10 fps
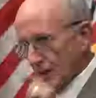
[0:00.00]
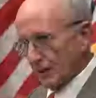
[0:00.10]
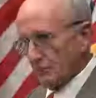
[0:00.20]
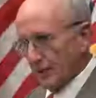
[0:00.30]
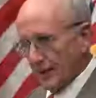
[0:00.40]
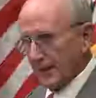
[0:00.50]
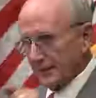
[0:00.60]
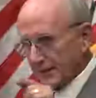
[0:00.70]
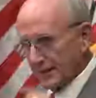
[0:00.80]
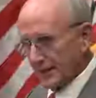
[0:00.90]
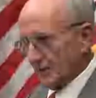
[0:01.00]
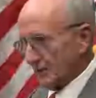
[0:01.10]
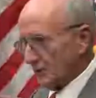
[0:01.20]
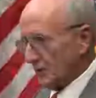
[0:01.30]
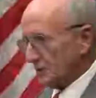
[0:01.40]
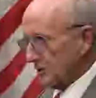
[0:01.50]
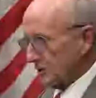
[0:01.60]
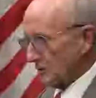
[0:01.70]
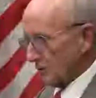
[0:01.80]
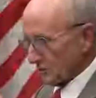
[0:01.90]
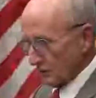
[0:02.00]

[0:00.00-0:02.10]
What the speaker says: got a plan to get the U.S. into the war.